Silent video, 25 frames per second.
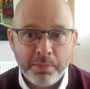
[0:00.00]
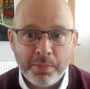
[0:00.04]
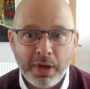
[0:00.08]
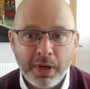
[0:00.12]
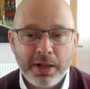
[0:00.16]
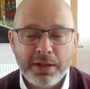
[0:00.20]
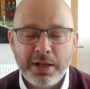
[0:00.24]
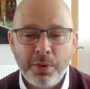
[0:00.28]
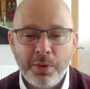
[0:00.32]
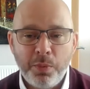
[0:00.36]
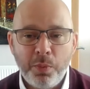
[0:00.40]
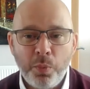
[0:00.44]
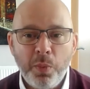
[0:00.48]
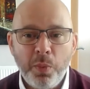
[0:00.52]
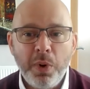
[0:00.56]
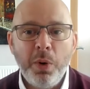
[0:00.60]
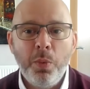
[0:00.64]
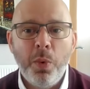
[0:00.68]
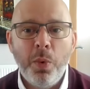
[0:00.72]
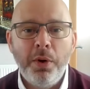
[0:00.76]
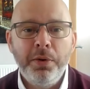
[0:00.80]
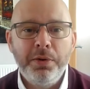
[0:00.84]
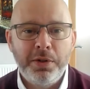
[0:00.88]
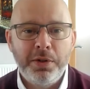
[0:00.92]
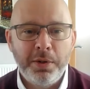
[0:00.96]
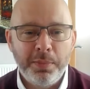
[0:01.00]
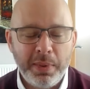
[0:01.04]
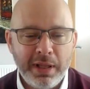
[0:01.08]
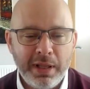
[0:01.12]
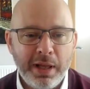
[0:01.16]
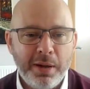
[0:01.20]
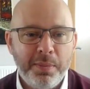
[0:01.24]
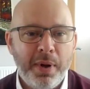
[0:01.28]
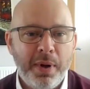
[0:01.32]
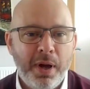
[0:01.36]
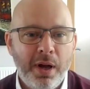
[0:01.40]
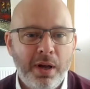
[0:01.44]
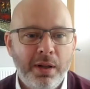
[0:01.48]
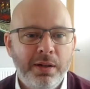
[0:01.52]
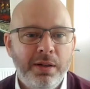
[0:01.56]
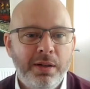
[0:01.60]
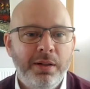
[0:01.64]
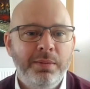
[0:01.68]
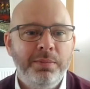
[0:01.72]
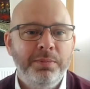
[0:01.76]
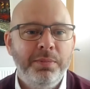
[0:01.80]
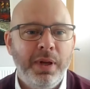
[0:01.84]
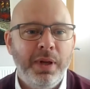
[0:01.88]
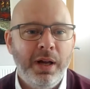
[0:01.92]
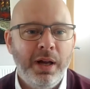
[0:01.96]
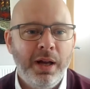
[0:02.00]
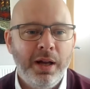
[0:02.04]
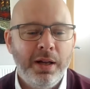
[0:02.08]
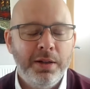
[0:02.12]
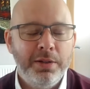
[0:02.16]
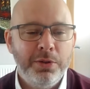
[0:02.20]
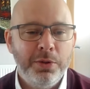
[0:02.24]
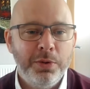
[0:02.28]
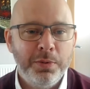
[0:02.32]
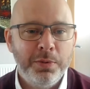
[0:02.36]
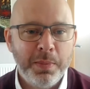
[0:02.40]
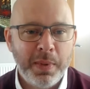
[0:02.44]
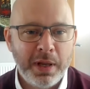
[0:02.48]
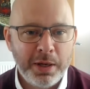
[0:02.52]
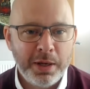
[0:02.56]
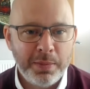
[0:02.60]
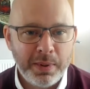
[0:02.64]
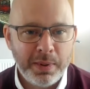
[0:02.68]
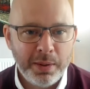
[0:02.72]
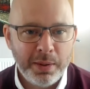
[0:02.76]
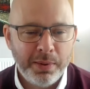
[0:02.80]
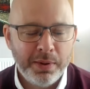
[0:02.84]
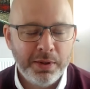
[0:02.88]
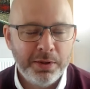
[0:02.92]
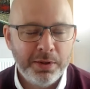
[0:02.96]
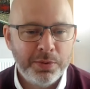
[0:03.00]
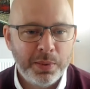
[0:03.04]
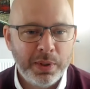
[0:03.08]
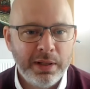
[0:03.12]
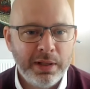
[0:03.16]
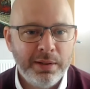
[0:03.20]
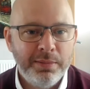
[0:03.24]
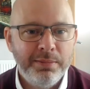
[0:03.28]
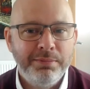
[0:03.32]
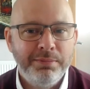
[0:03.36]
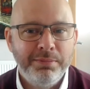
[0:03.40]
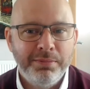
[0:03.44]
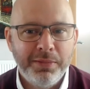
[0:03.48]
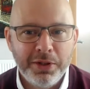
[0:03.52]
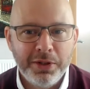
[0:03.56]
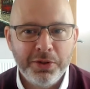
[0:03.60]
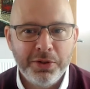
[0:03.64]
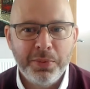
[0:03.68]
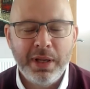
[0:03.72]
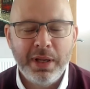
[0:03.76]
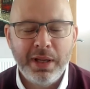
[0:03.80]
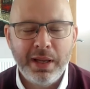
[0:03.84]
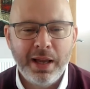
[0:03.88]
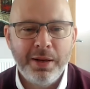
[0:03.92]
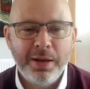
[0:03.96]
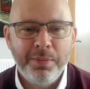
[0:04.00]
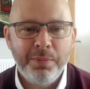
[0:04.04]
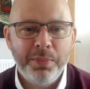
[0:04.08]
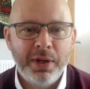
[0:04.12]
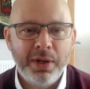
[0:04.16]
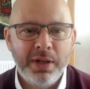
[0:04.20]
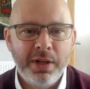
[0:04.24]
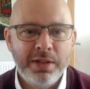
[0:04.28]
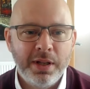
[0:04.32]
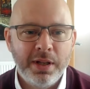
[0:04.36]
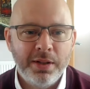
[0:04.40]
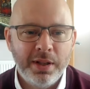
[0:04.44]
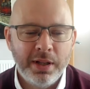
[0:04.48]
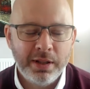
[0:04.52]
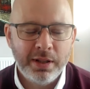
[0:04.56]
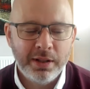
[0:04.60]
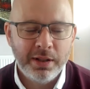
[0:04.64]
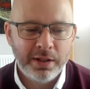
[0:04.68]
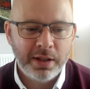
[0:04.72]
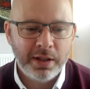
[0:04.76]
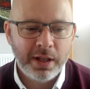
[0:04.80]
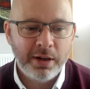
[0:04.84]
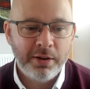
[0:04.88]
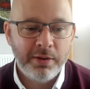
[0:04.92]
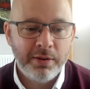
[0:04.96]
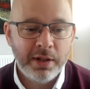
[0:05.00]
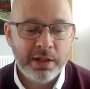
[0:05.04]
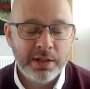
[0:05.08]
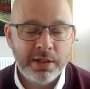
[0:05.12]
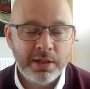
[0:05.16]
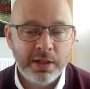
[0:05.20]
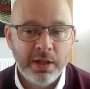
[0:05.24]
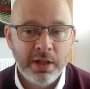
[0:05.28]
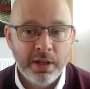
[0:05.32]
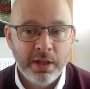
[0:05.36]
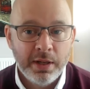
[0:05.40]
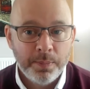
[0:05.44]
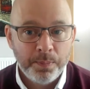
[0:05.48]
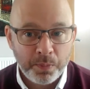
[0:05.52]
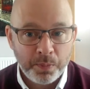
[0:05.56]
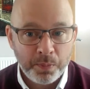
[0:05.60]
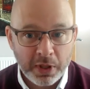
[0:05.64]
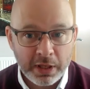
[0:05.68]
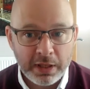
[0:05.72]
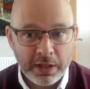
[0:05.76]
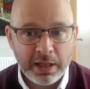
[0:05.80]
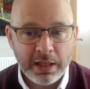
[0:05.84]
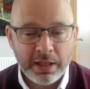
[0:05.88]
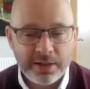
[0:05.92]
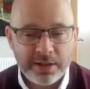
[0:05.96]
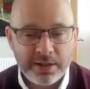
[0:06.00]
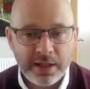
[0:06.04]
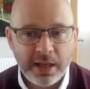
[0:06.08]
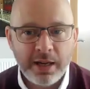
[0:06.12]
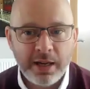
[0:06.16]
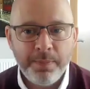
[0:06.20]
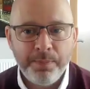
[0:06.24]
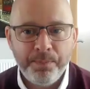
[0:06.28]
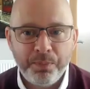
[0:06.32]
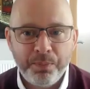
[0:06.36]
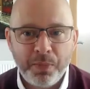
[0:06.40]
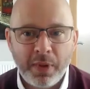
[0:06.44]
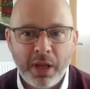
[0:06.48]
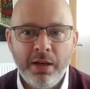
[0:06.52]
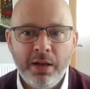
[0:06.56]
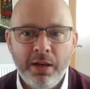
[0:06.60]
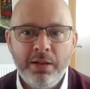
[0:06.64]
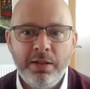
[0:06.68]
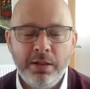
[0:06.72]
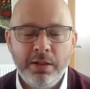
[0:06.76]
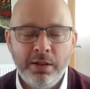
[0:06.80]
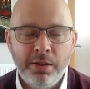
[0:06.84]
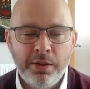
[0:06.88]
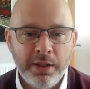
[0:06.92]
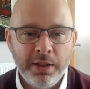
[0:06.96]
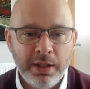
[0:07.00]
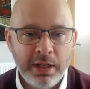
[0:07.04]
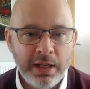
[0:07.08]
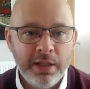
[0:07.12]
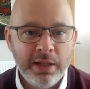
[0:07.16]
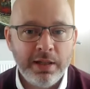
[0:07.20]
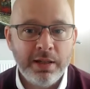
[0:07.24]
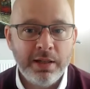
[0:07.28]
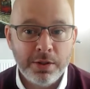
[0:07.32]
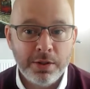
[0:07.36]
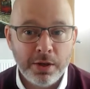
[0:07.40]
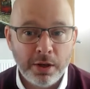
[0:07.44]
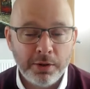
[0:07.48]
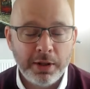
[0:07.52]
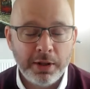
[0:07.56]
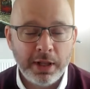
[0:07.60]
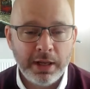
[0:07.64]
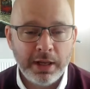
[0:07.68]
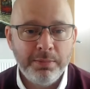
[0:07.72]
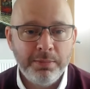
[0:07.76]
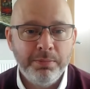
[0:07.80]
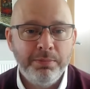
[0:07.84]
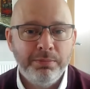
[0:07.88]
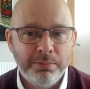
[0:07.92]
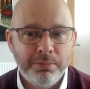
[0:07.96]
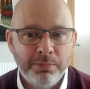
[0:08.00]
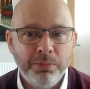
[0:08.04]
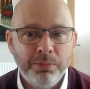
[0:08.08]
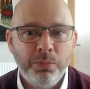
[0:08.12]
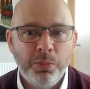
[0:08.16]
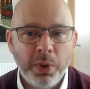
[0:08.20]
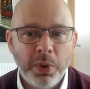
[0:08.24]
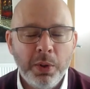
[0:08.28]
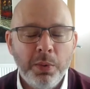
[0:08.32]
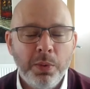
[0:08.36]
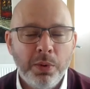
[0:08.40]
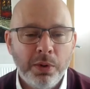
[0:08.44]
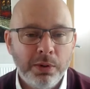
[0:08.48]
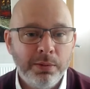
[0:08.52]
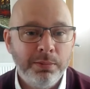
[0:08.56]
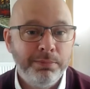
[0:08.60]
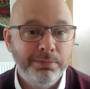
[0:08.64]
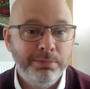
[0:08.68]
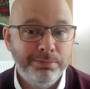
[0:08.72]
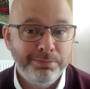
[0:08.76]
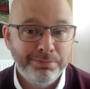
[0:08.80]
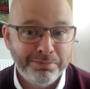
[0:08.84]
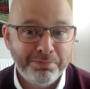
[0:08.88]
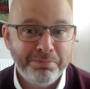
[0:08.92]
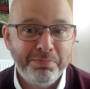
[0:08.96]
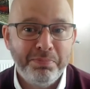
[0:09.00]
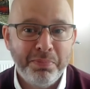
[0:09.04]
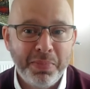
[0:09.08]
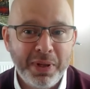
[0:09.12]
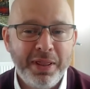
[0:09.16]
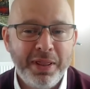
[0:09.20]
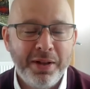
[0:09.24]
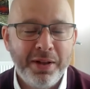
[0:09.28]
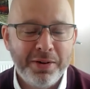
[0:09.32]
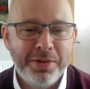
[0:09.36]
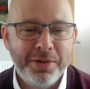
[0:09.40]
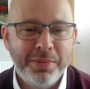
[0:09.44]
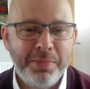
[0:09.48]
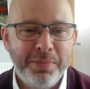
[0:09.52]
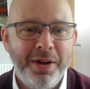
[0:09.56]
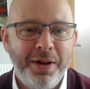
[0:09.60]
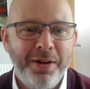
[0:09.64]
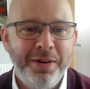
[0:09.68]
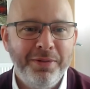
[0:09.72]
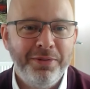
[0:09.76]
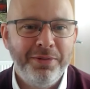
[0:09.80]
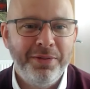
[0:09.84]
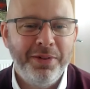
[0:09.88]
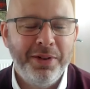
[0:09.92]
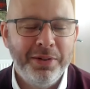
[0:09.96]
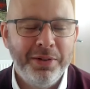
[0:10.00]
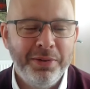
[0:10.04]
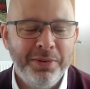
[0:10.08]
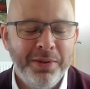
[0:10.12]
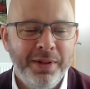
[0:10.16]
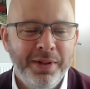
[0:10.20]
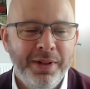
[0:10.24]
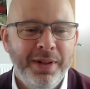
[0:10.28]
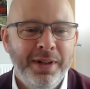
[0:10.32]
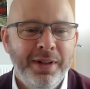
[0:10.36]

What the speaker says: I say, we want to be that partner to as many people as we can, because I think that there is the needs there. Until the need is not there, we will be there as a partner for you.